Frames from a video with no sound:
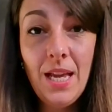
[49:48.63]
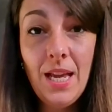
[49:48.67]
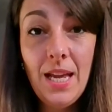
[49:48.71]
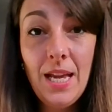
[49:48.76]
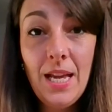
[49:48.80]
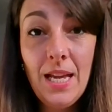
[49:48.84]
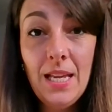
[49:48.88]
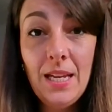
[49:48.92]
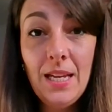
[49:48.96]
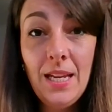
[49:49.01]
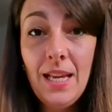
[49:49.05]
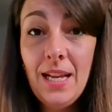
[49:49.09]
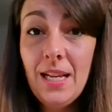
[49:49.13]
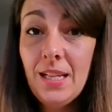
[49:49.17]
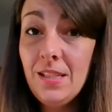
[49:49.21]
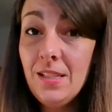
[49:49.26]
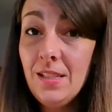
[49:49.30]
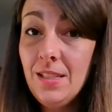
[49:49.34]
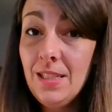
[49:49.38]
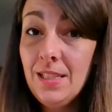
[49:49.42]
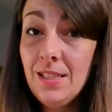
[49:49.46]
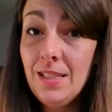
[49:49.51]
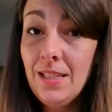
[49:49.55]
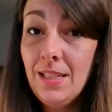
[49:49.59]
and
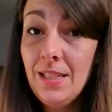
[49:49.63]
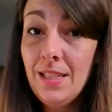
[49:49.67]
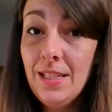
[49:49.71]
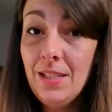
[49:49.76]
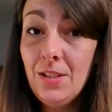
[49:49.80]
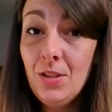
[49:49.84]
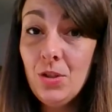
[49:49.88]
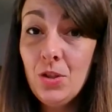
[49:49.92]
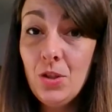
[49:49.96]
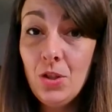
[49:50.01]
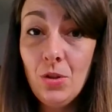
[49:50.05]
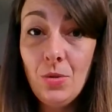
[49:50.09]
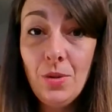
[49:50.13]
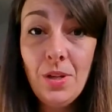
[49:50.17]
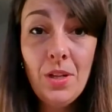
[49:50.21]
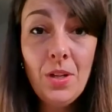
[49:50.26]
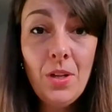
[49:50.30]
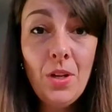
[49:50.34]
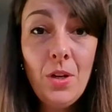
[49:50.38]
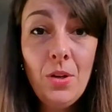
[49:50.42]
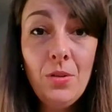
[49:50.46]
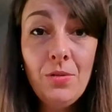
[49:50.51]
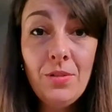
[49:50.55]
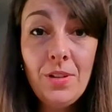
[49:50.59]
accidentally during
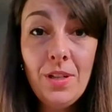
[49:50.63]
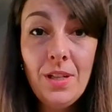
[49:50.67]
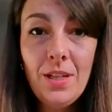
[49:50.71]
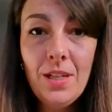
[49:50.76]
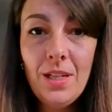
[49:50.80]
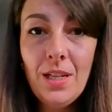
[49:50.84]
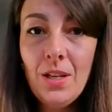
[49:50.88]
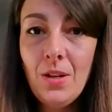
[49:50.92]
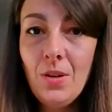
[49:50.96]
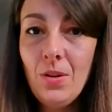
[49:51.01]
COVID